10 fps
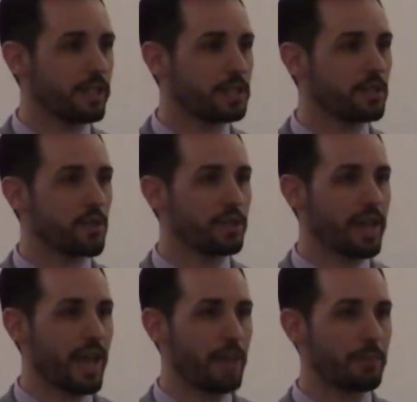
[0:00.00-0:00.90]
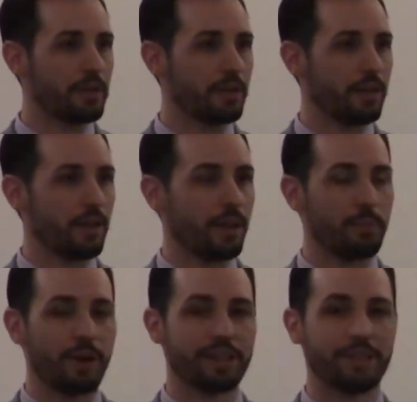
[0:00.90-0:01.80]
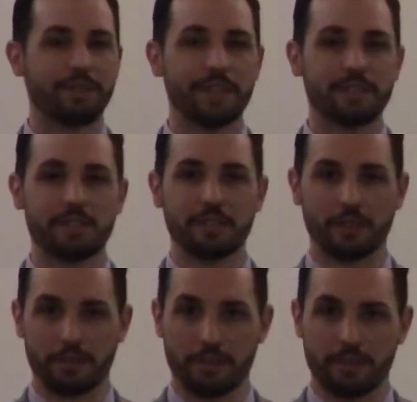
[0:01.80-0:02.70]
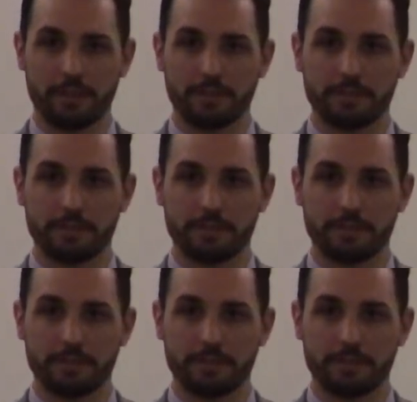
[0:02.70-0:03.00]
is going to happen upon the face of the earth